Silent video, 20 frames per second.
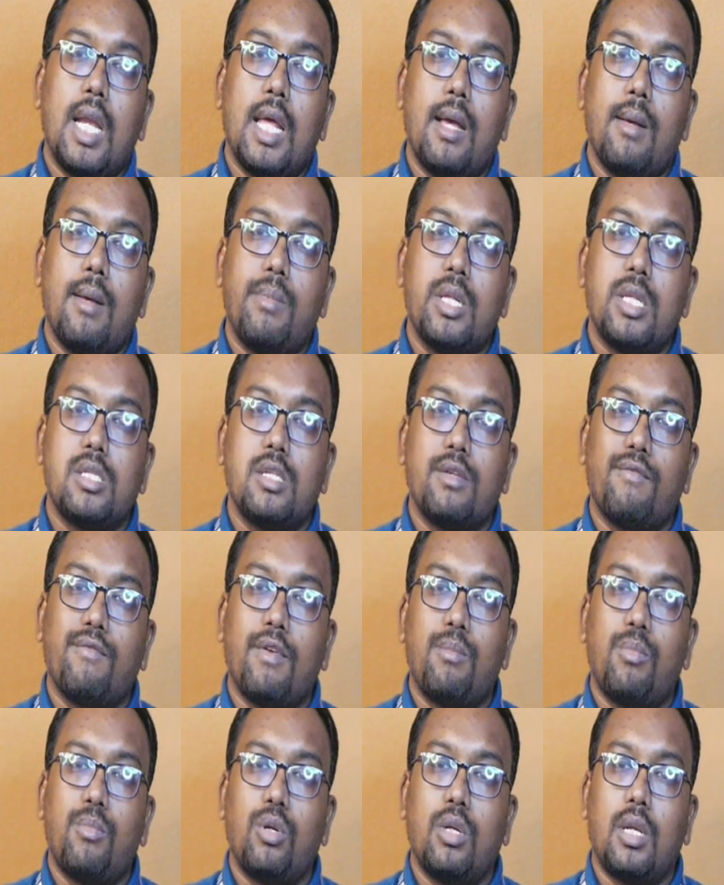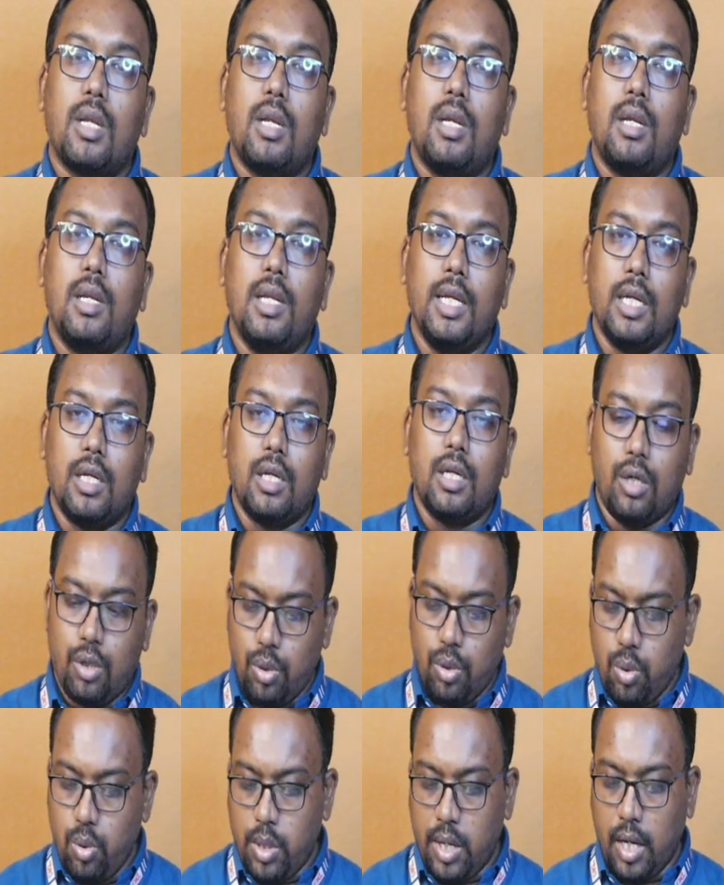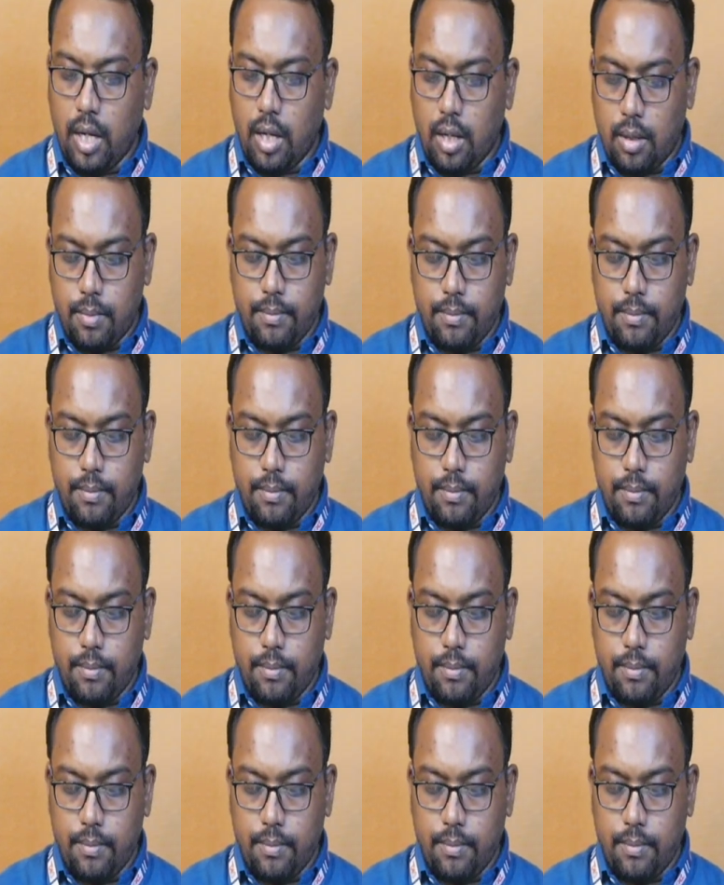happens if I put link2 here?